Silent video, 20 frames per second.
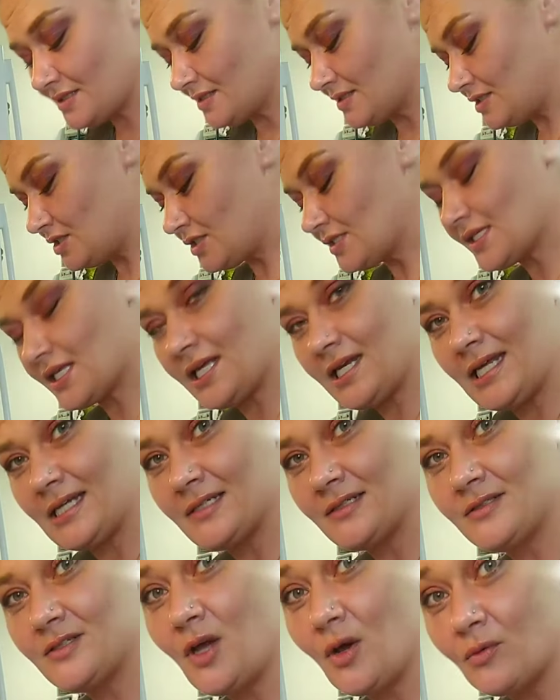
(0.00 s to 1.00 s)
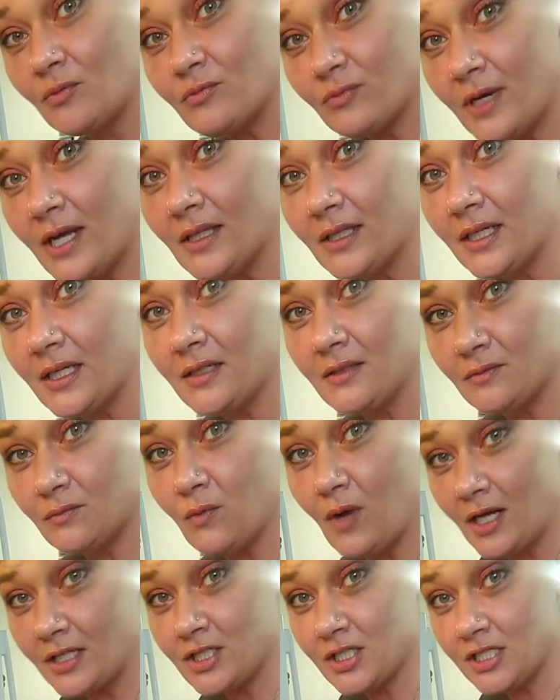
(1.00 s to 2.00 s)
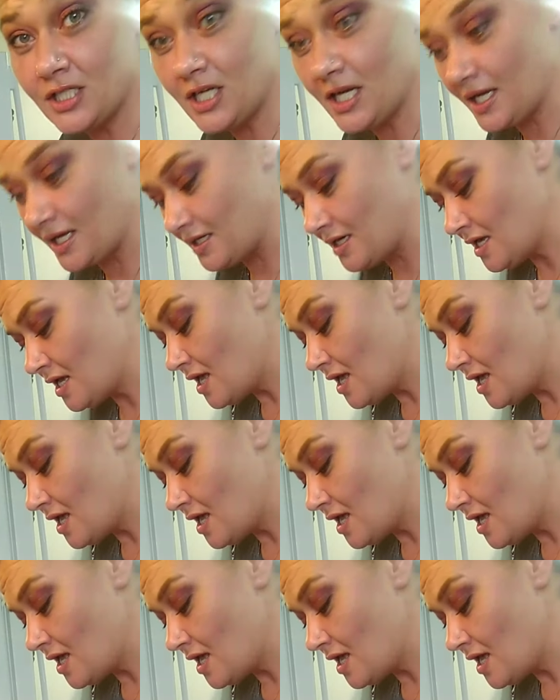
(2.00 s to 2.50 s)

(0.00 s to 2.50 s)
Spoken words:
Just kidding. No, really, watch your shit.